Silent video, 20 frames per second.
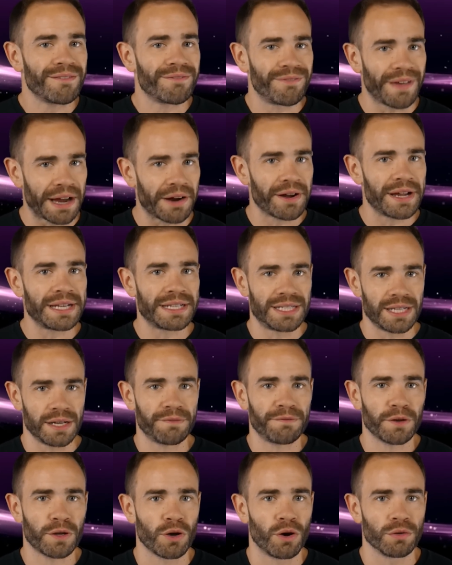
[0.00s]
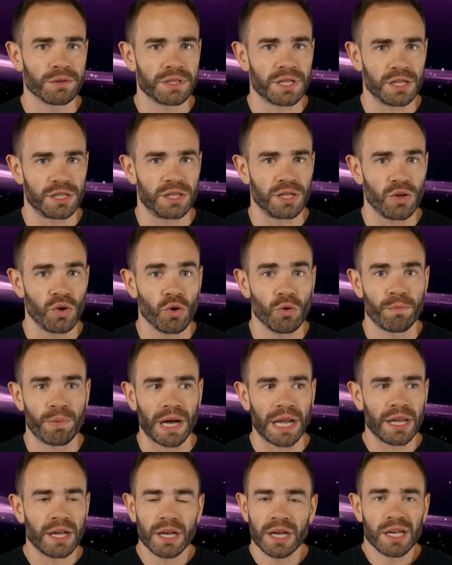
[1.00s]
very difficult to do,
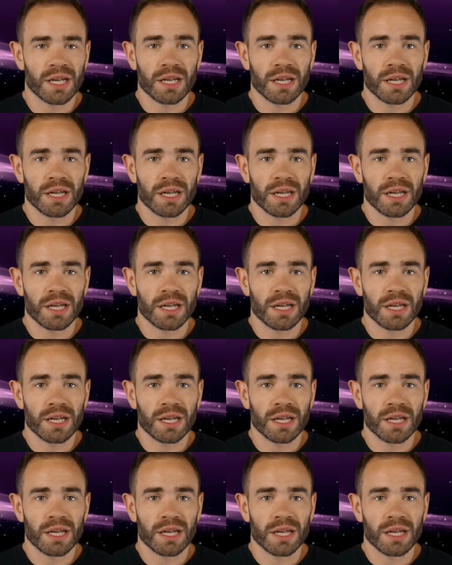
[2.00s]
but